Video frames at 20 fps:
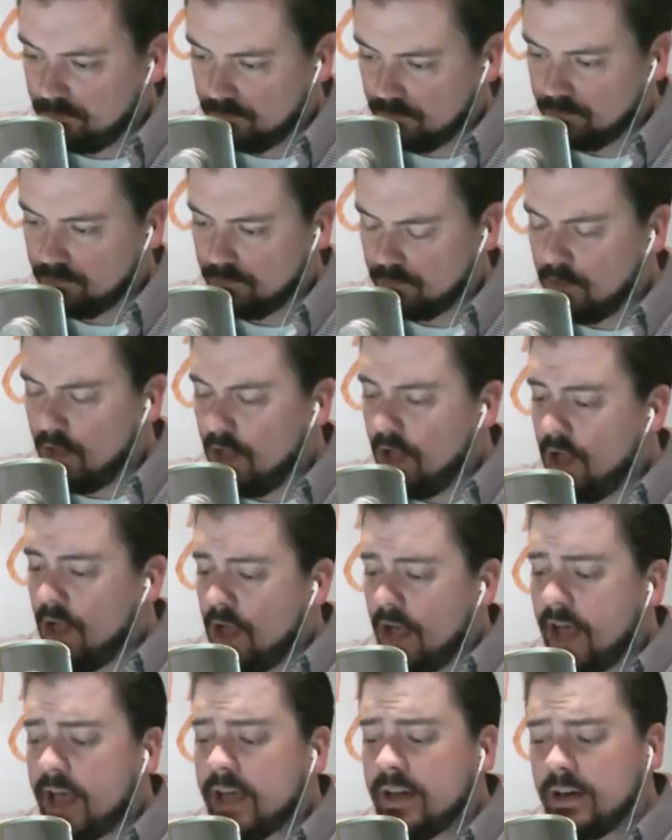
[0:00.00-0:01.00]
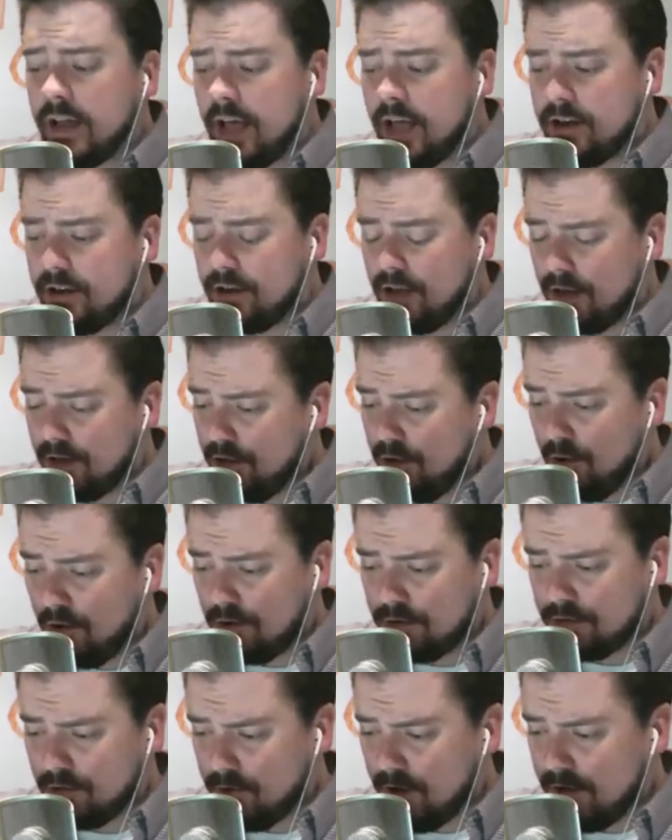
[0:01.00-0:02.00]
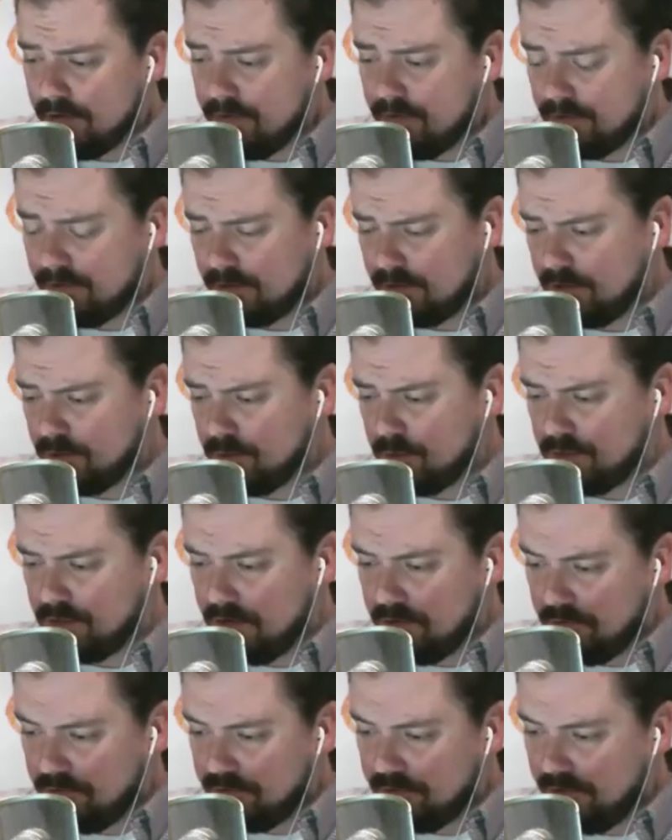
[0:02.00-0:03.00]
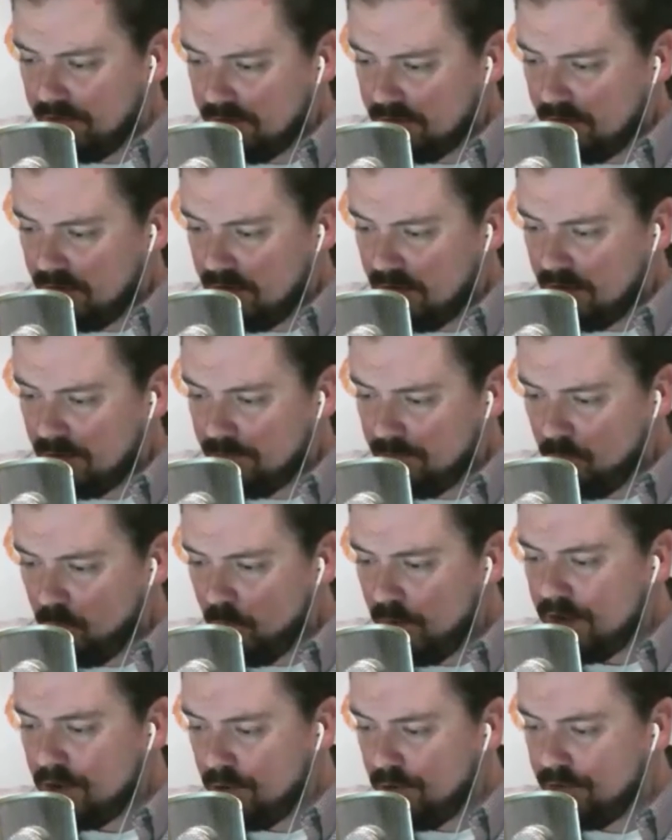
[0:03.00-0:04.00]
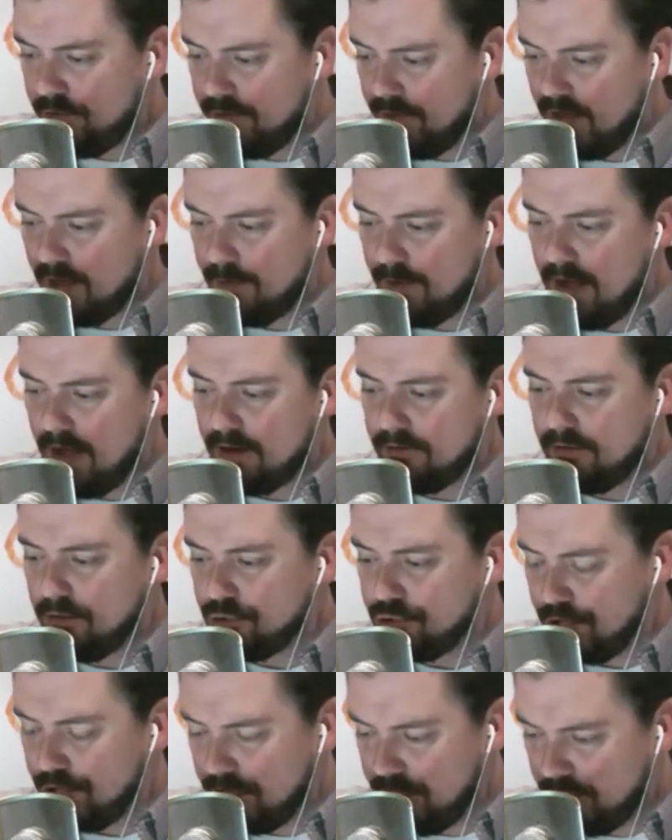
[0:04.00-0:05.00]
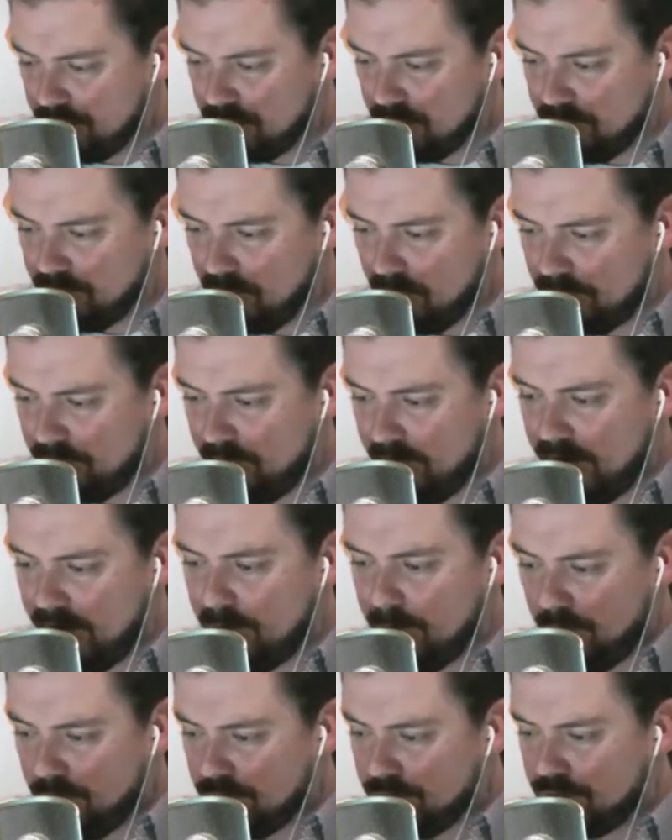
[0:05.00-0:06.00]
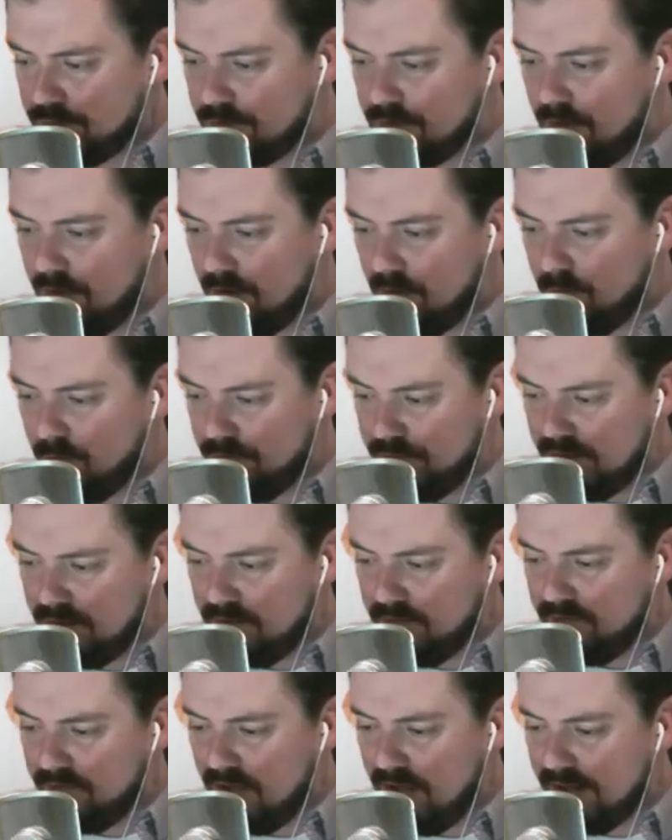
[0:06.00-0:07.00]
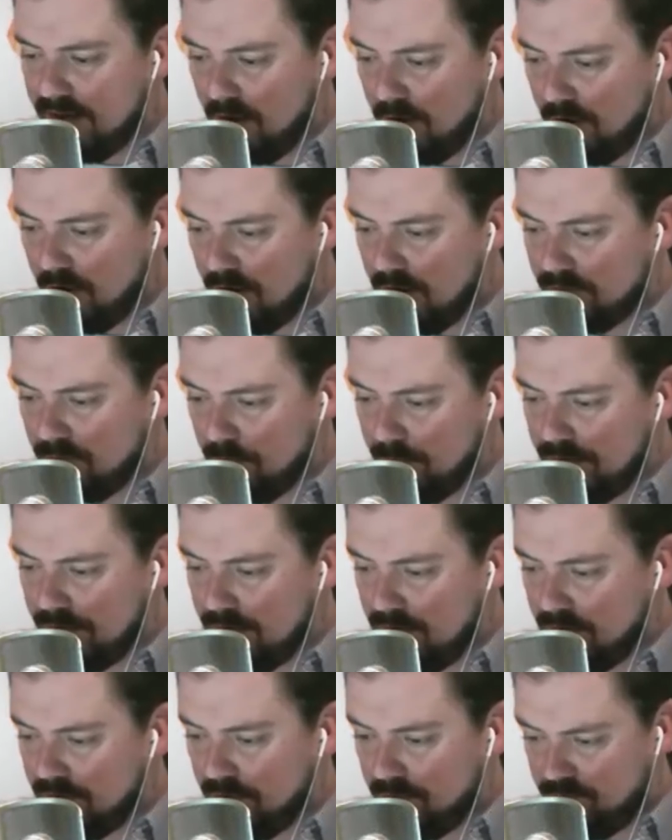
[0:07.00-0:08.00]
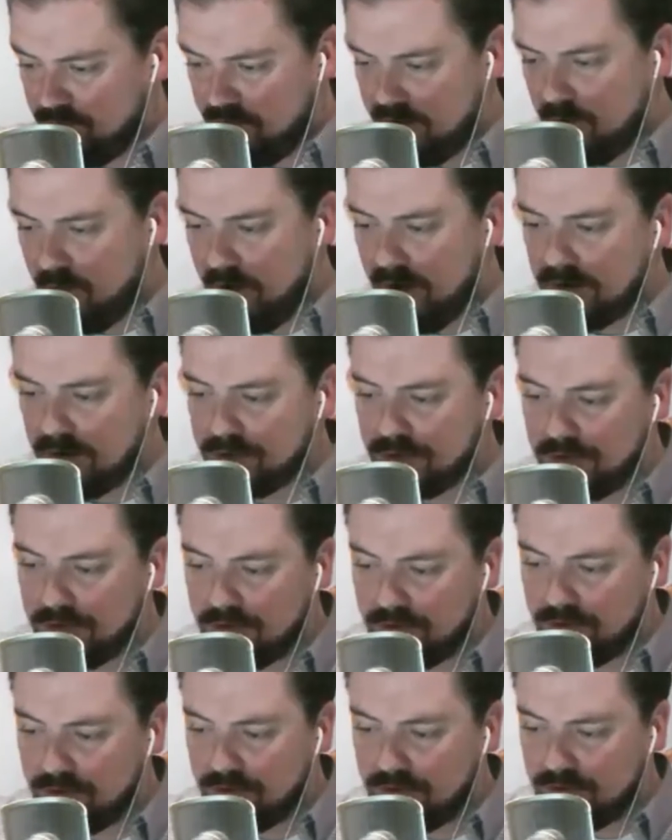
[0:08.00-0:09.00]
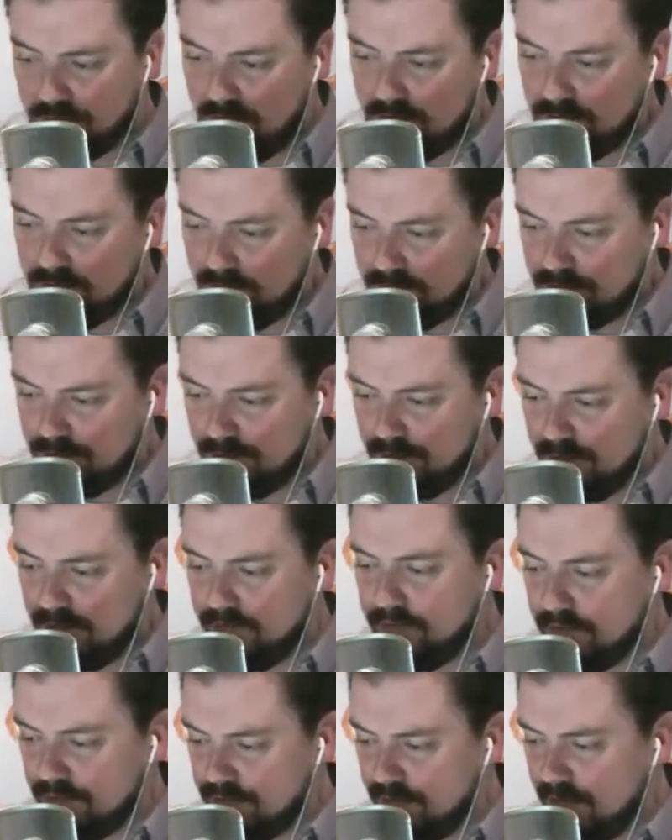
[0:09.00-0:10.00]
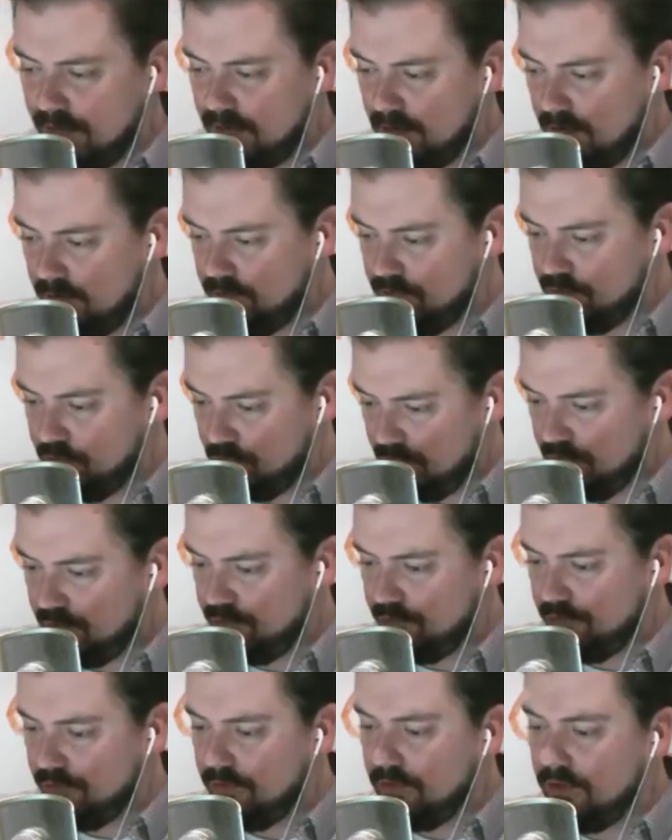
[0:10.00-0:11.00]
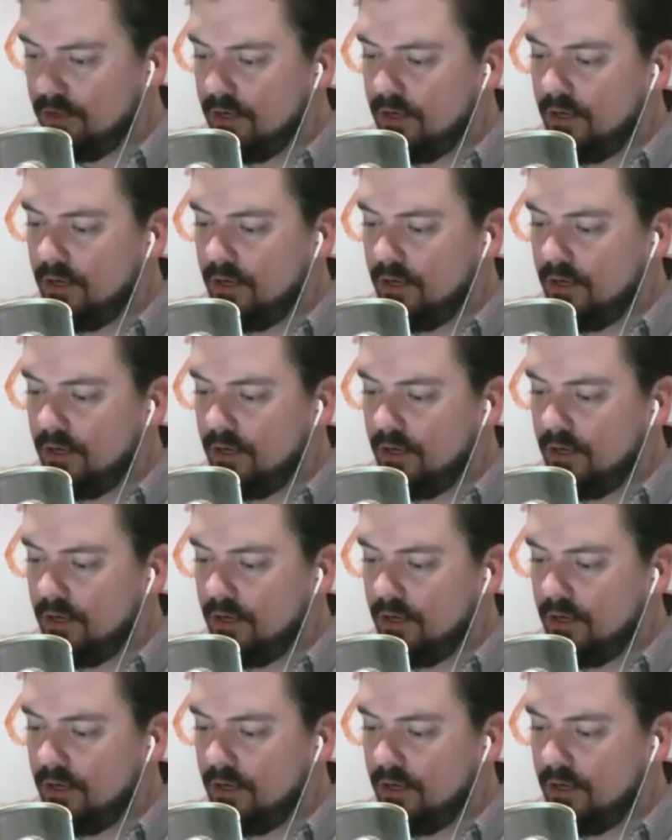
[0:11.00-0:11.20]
Mm-hmm. And you also write, I thought this was interesting. We do think about the genius of our framers when they divide our government into three branches, okay, legislative, executive, judicial.